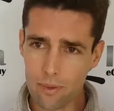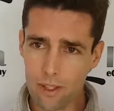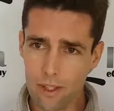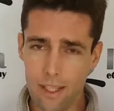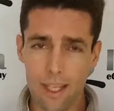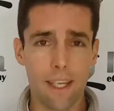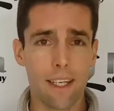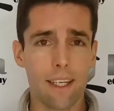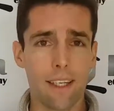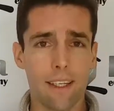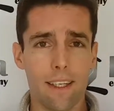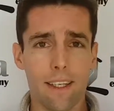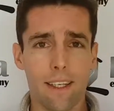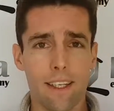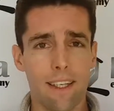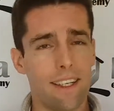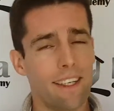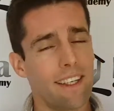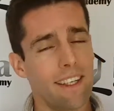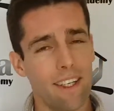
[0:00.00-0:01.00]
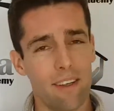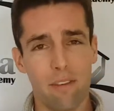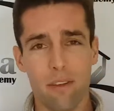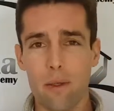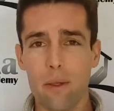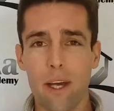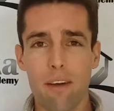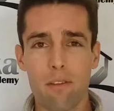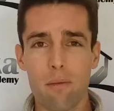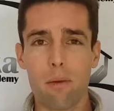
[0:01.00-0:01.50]
Now, if
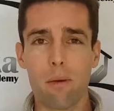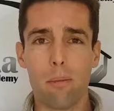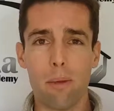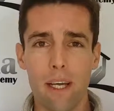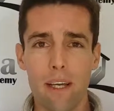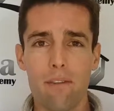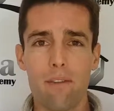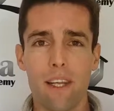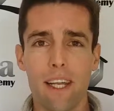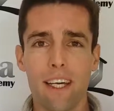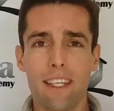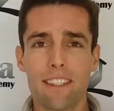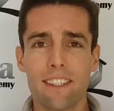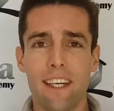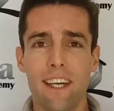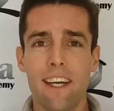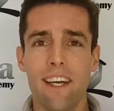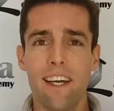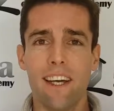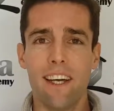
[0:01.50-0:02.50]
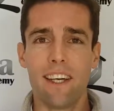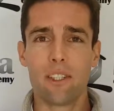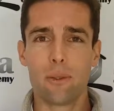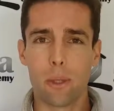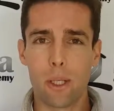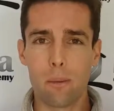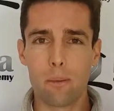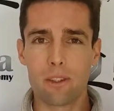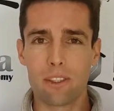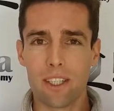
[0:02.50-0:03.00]
you haven't prepared for that,
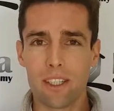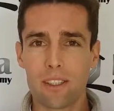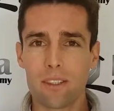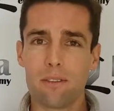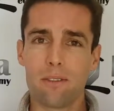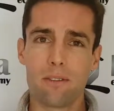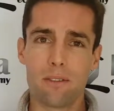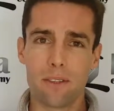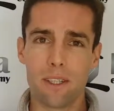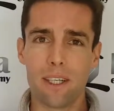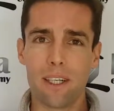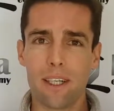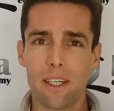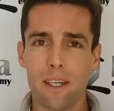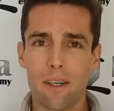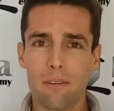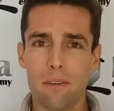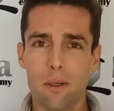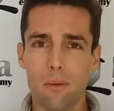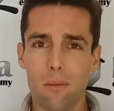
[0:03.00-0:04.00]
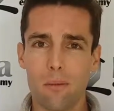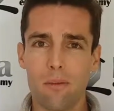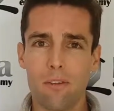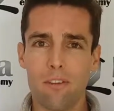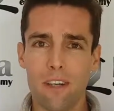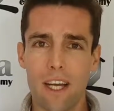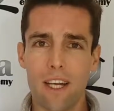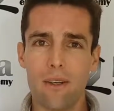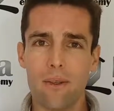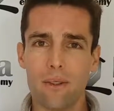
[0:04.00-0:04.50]
20% of your
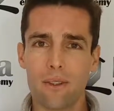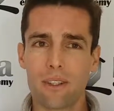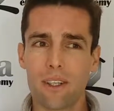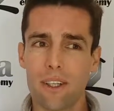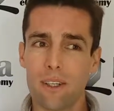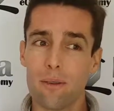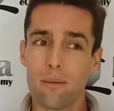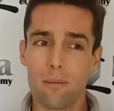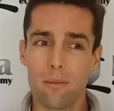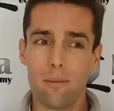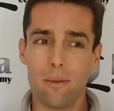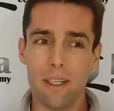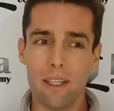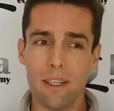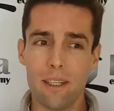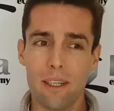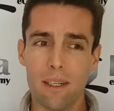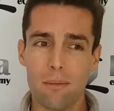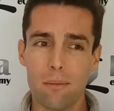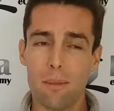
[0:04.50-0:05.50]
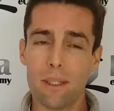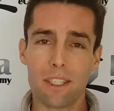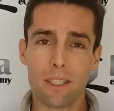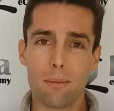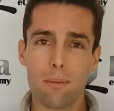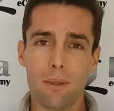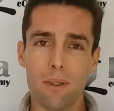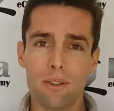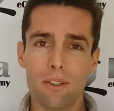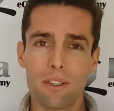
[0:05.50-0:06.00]
value is going to be a bitter
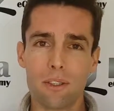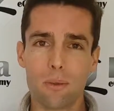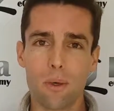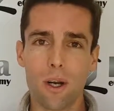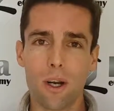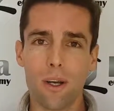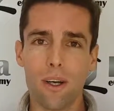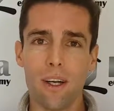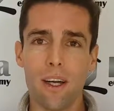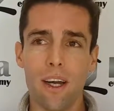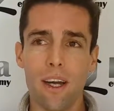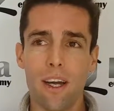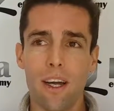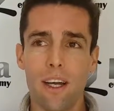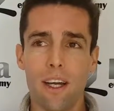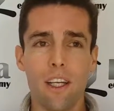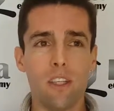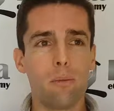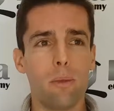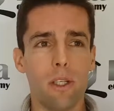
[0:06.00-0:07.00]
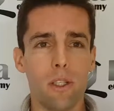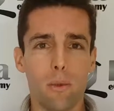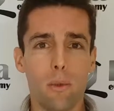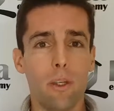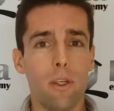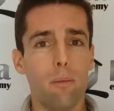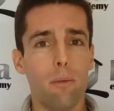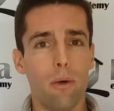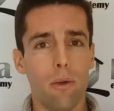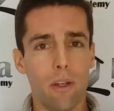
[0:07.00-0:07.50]
pill to swallow, especially when
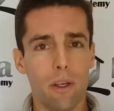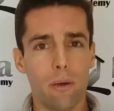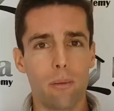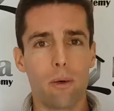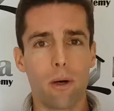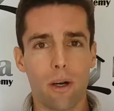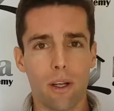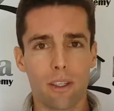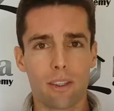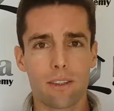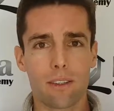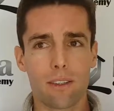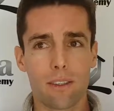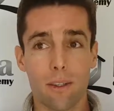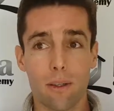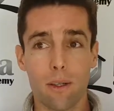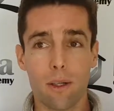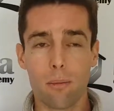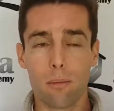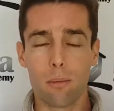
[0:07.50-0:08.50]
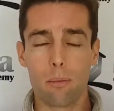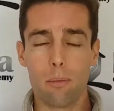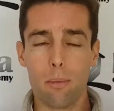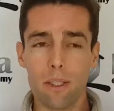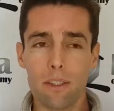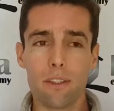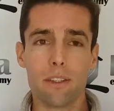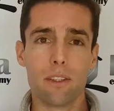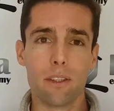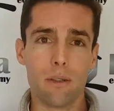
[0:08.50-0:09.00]
you're building a product or a
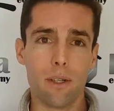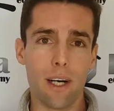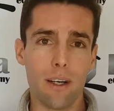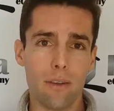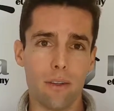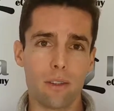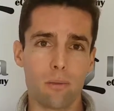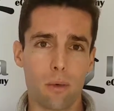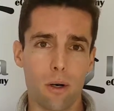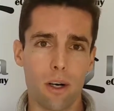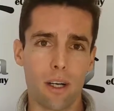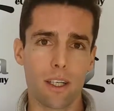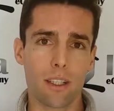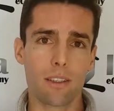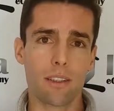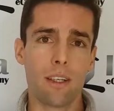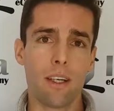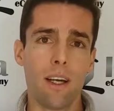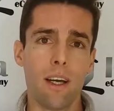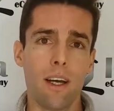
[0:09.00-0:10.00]
business around this product.